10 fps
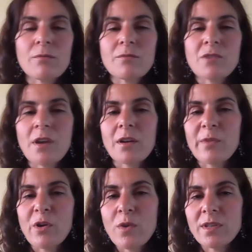talk
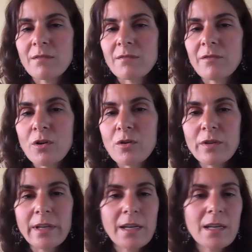about what's in
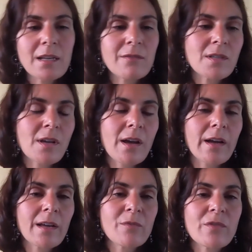vogue at any given
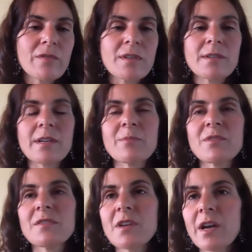time or these
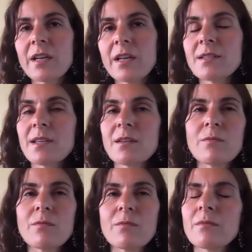types of diets,
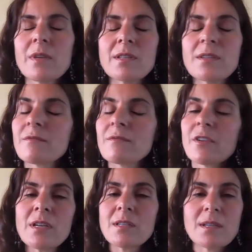and it's
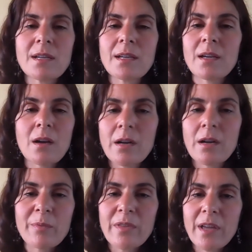very easy to get caught
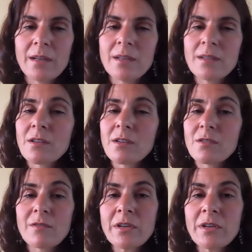up in that. It's
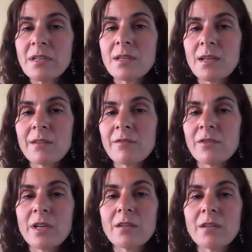also very easy to get
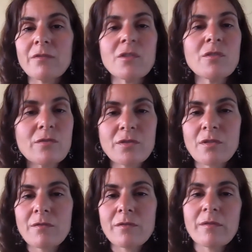very
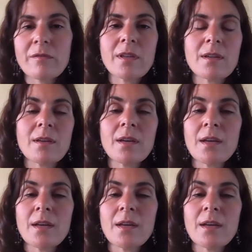confused over the